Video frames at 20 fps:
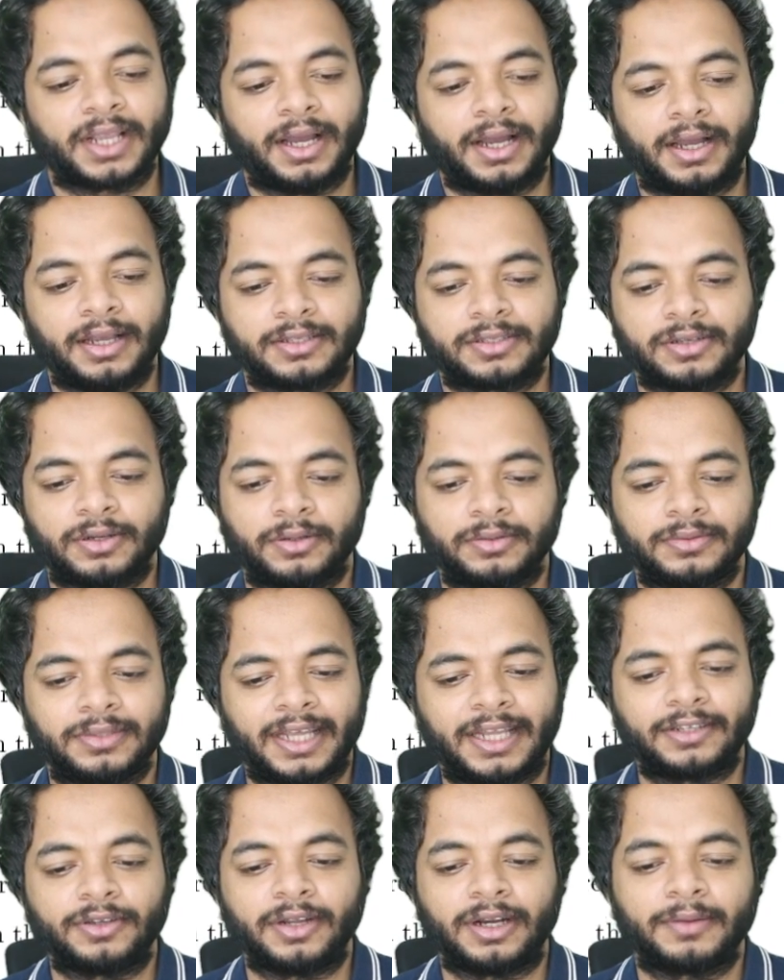so
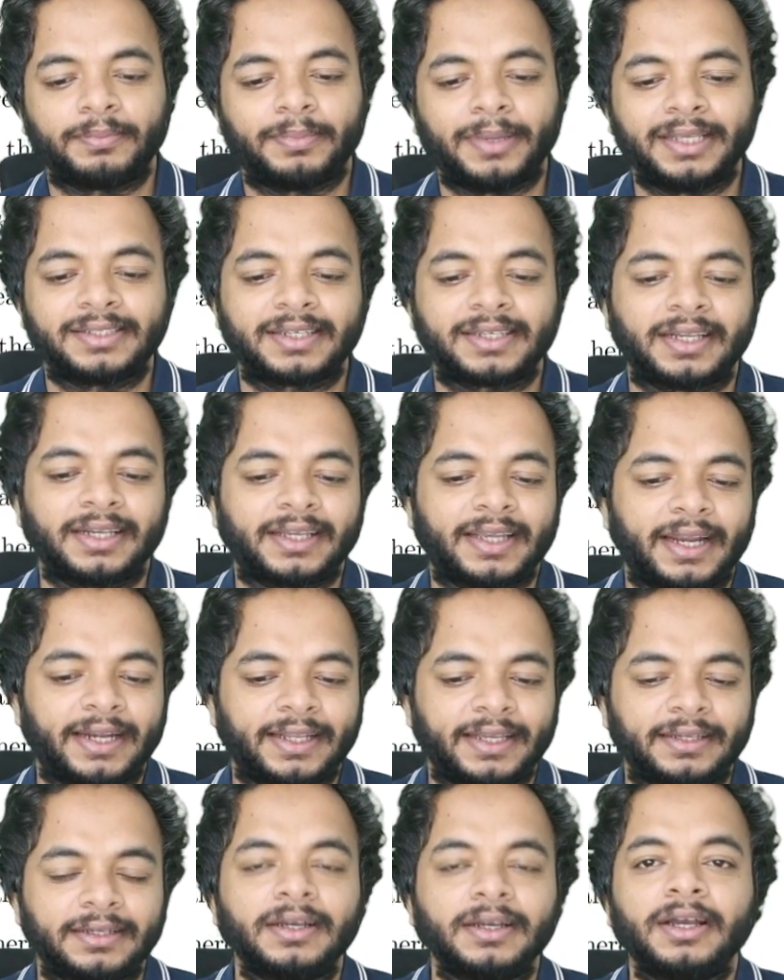then you're basically
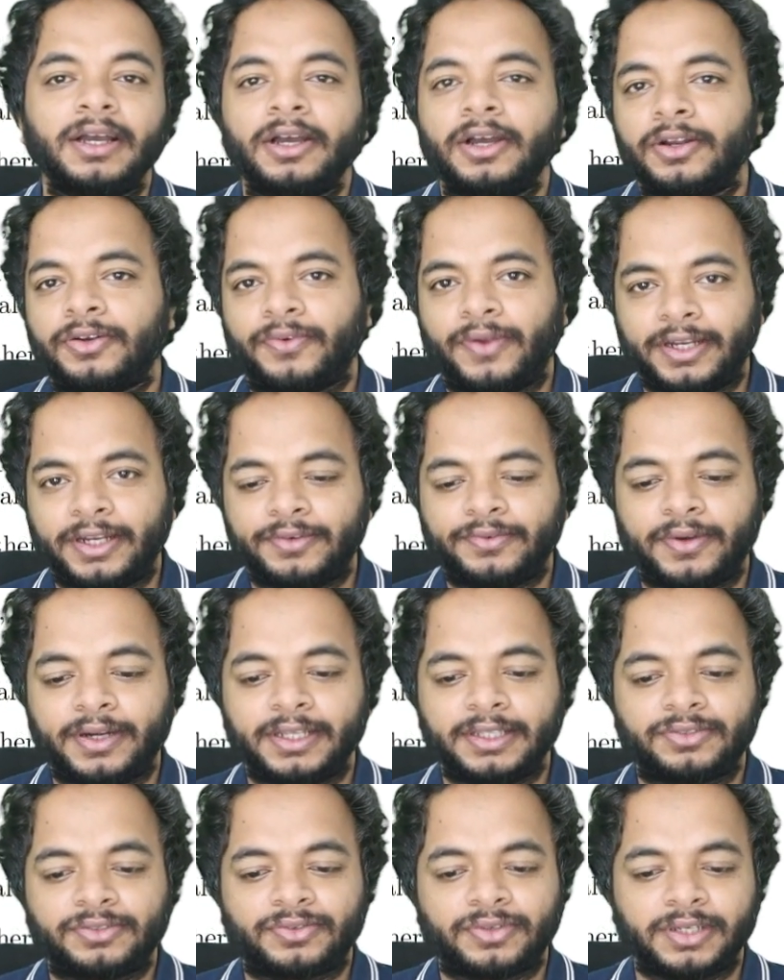getting
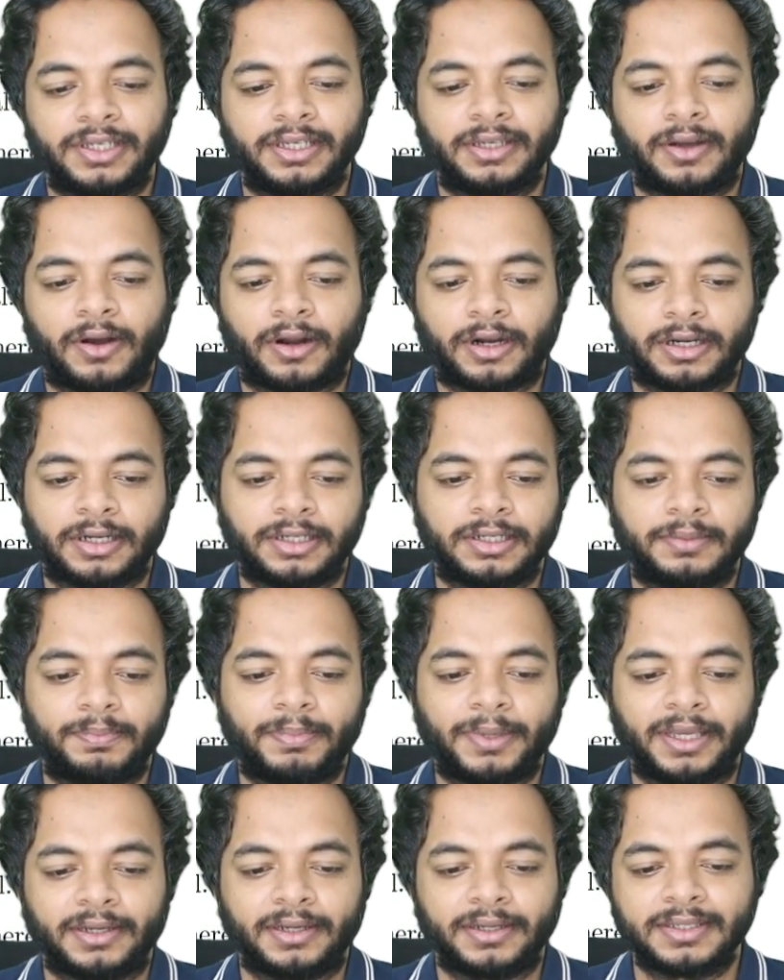2023
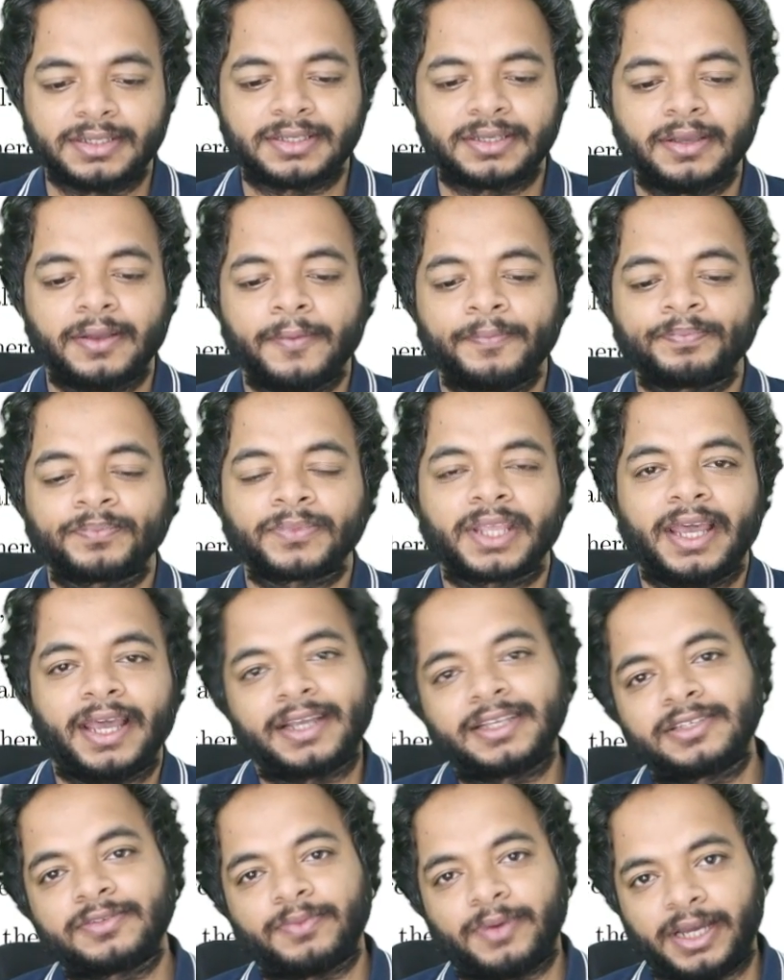ordered pairs
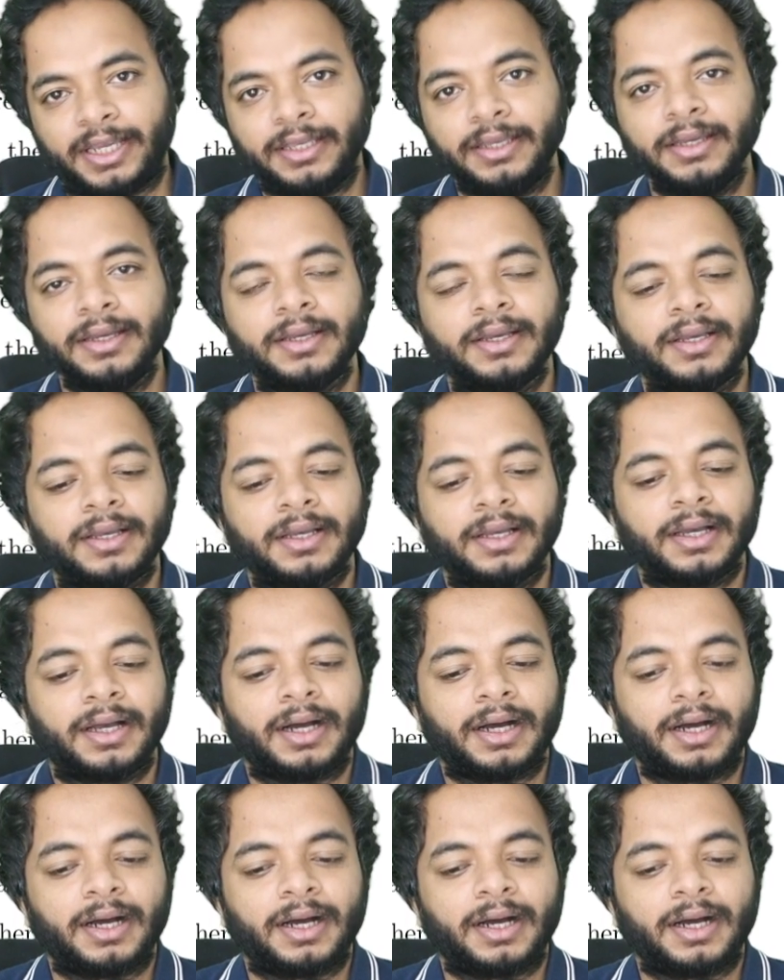xy